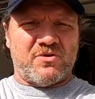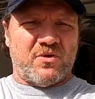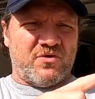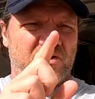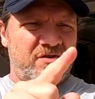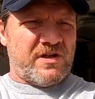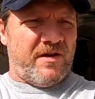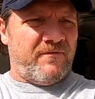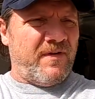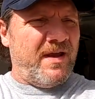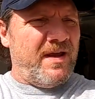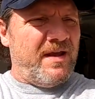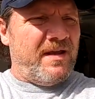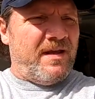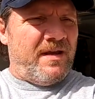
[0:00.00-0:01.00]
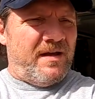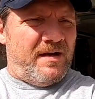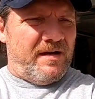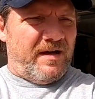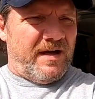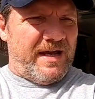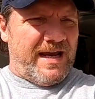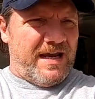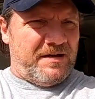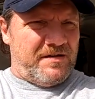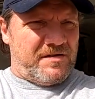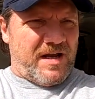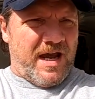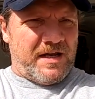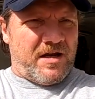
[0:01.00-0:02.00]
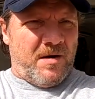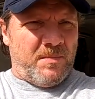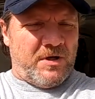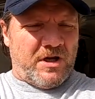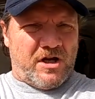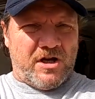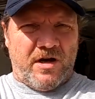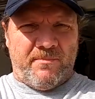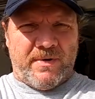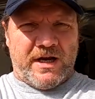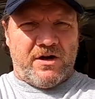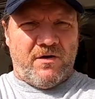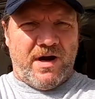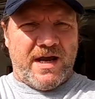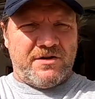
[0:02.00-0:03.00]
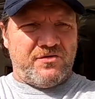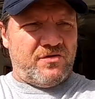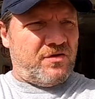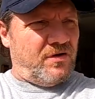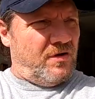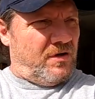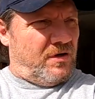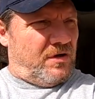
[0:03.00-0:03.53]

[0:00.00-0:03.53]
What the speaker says: or so, since I've had this guy coming to cut my grass,